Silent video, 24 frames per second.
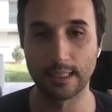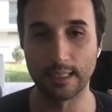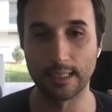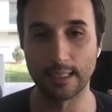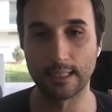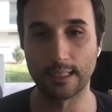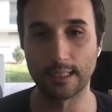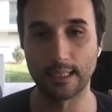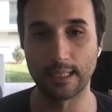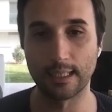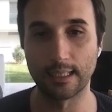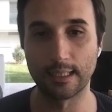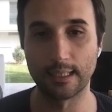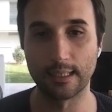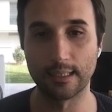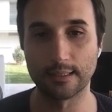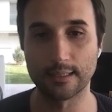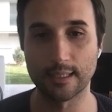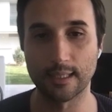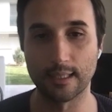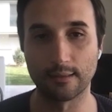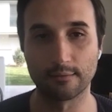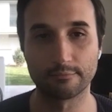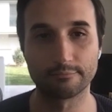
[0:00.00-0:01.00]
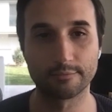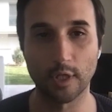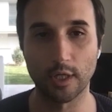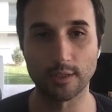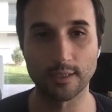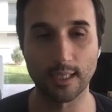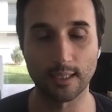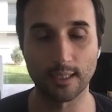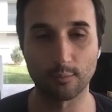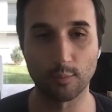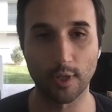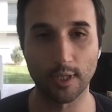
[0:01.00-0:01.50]
and say
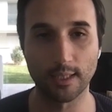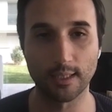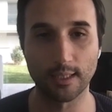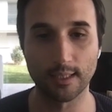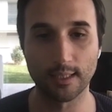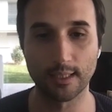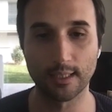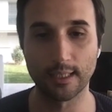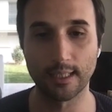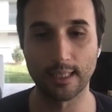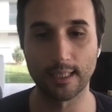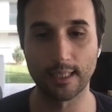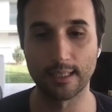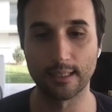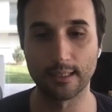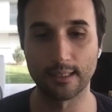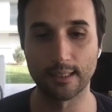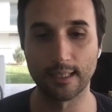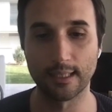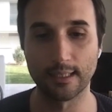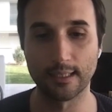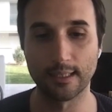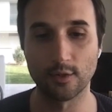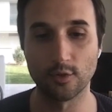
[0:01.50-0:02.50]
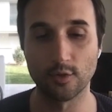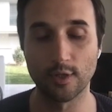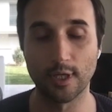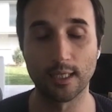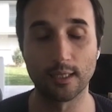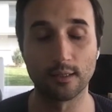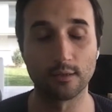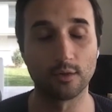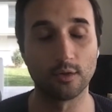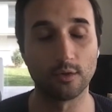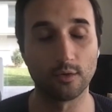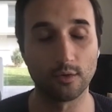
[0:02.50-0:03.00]
contact Breitling, and and then you
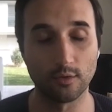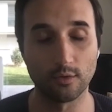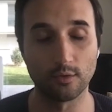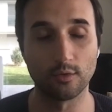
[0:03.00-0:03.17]
get a, you,